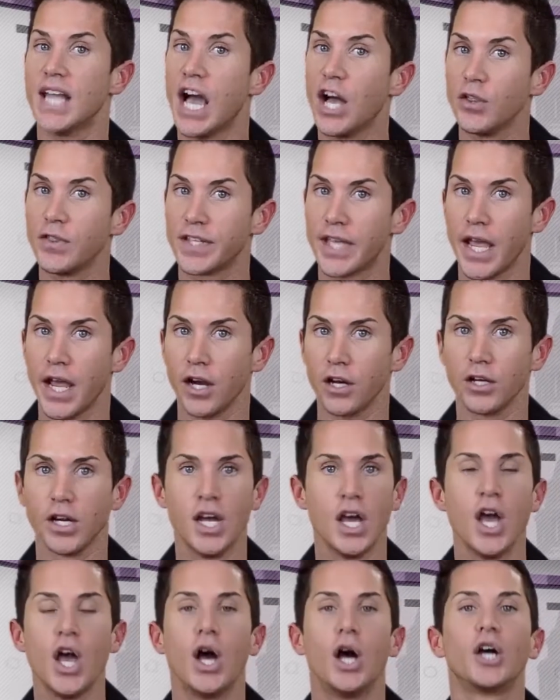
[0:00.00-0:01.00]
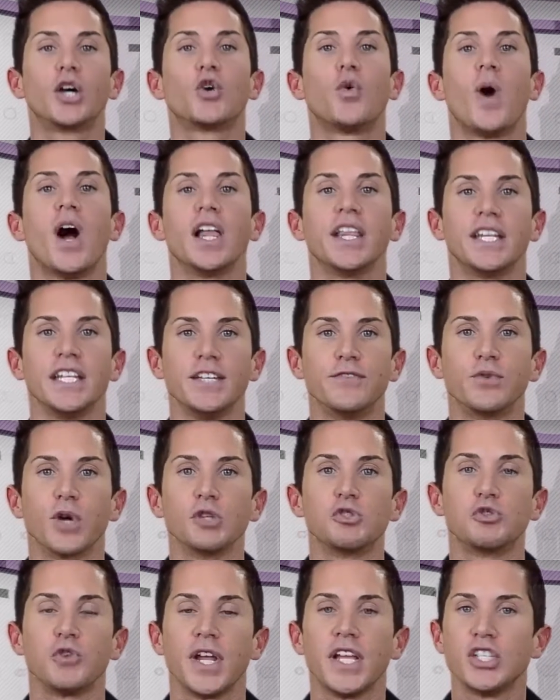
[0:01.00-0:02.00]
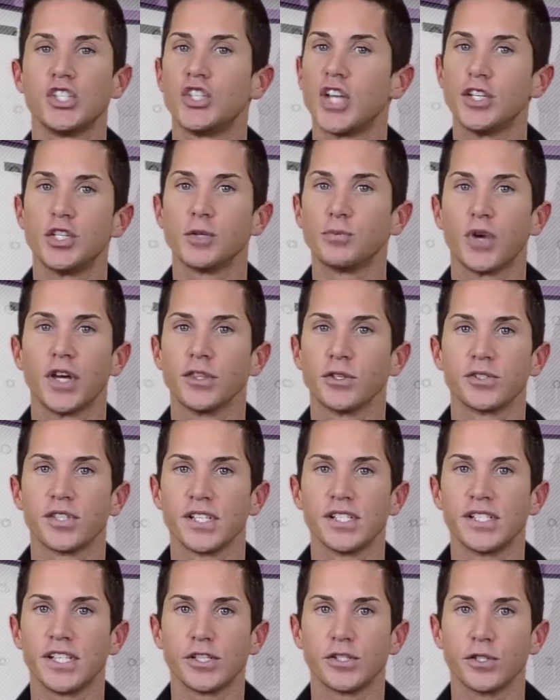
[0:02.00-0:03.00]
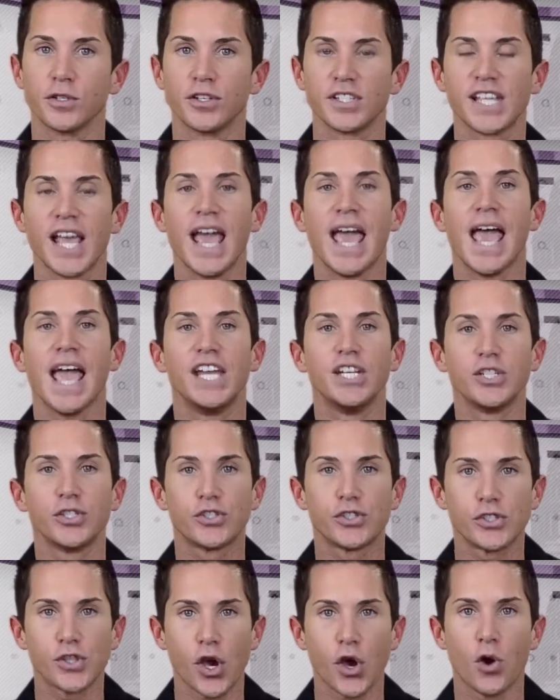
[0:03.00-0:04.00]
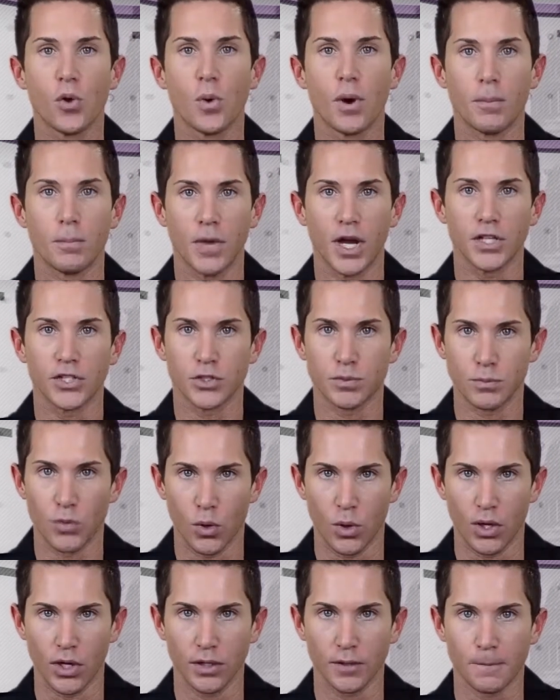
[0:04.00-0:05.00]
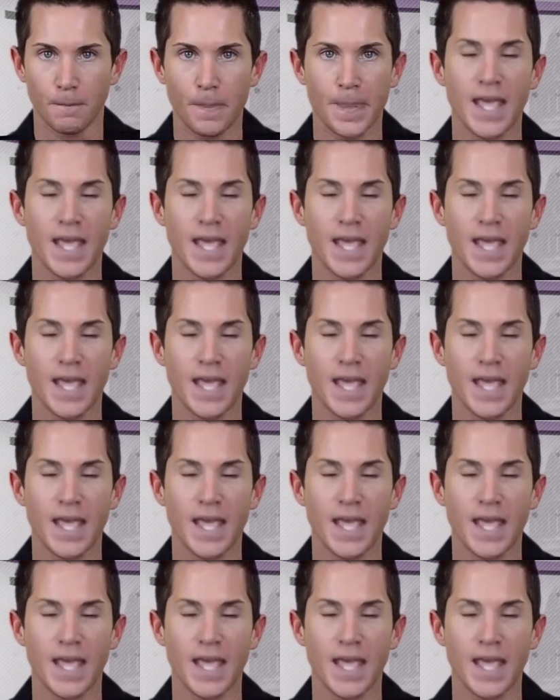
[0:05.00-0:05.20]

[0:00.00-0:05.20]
health care, equality for our transgender brothers and sisters, and so much more.